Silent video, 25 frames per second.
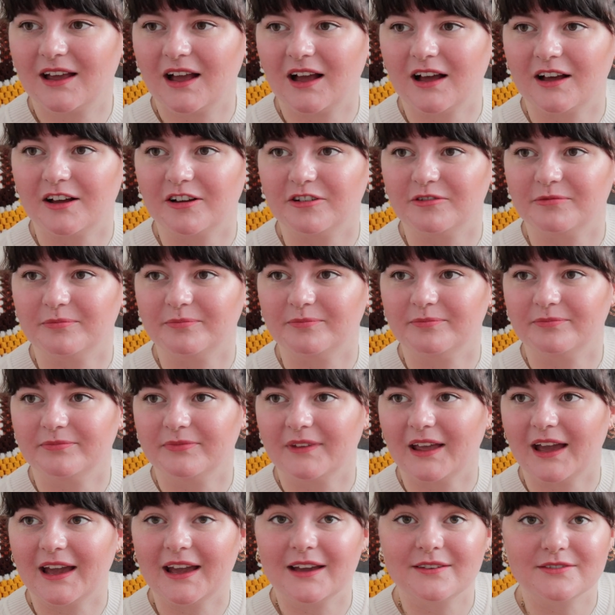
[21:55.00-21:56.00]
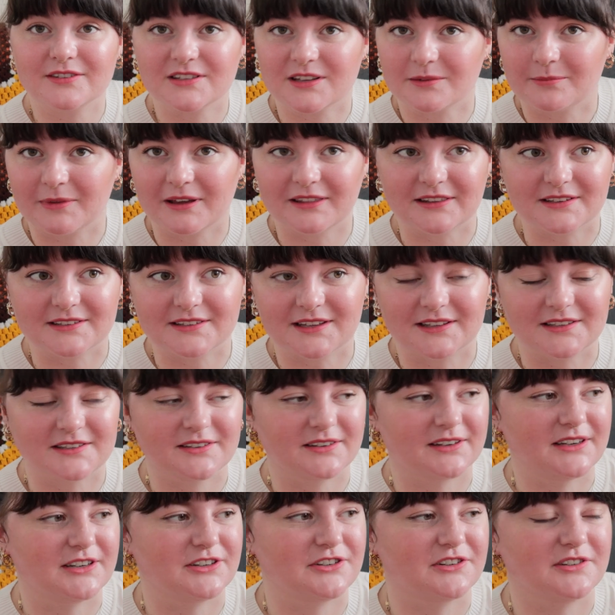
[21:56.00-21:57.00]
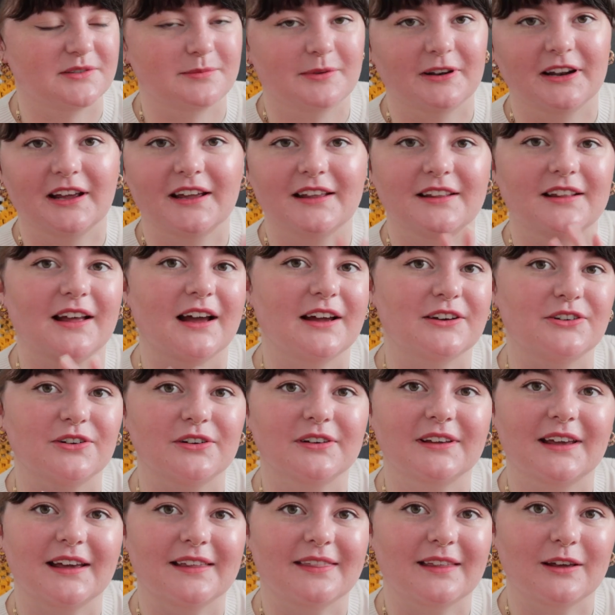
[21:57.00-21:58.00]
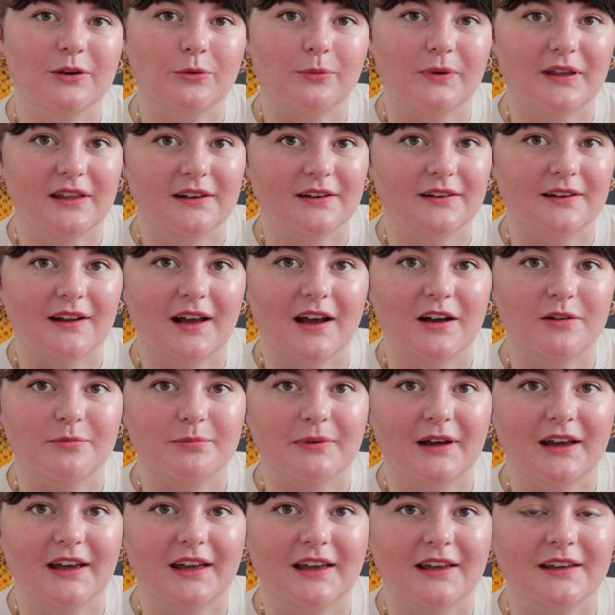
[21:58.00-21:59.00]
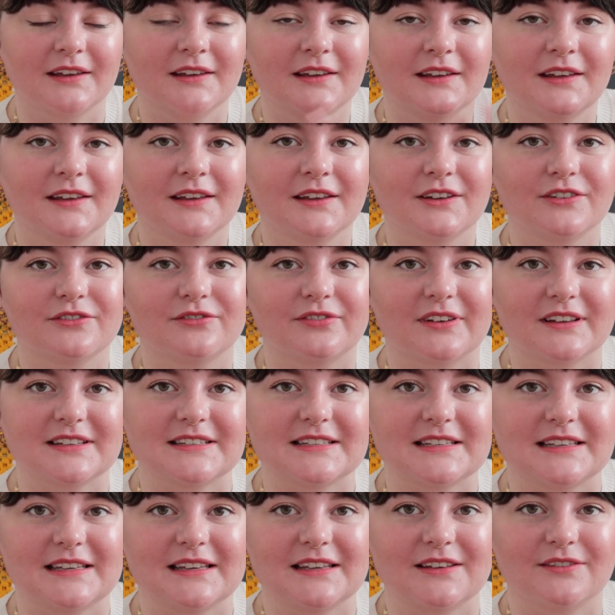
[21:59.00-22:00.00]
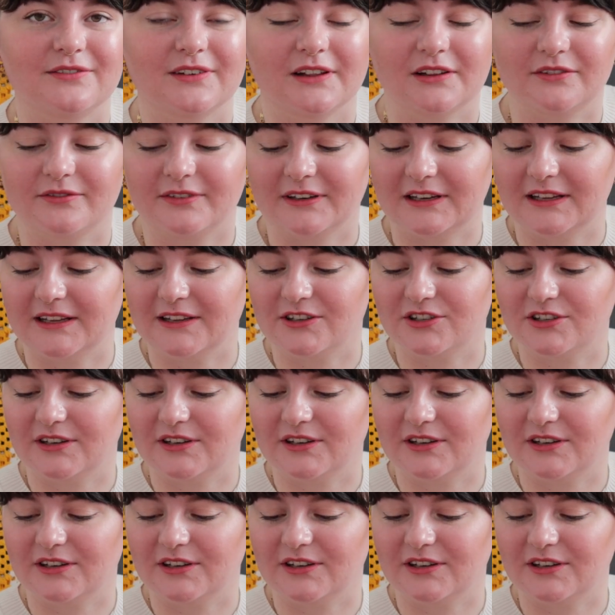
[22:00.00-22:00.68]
I have some other sensory issues, but I don't get like weirded out by fuzzy, velvety,